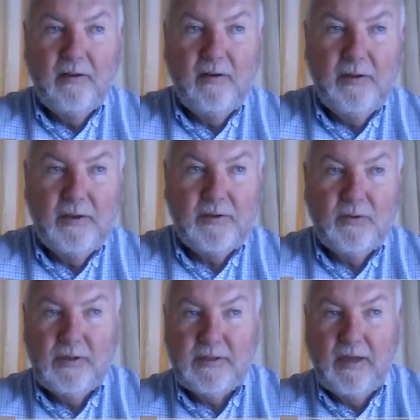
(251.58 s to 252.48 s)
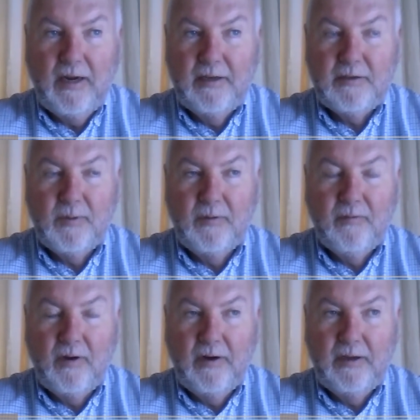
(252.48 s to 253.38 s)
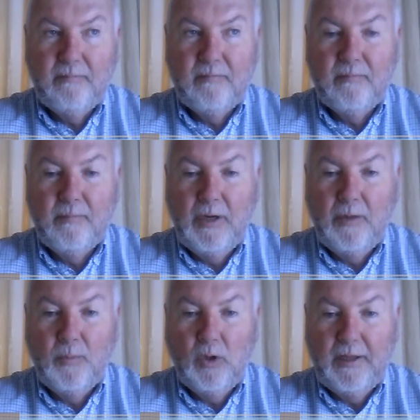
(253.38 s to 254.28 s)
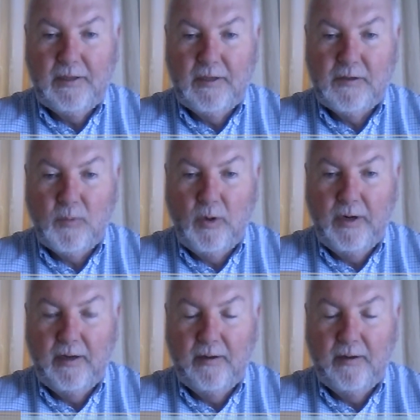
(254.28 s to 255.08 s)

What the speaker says: On the tour side, it's been very minimal at this point.